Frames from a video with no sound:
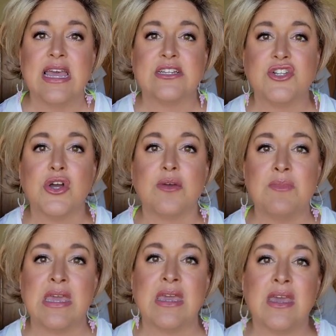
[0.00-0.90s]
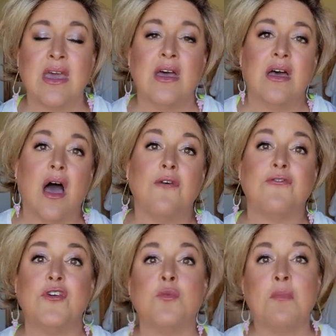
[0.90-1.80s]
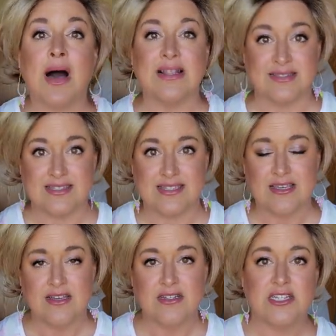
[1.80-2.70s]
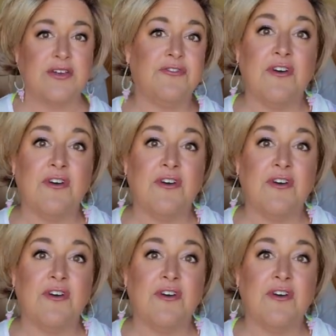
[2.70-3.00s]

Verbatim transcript: It took me a few months to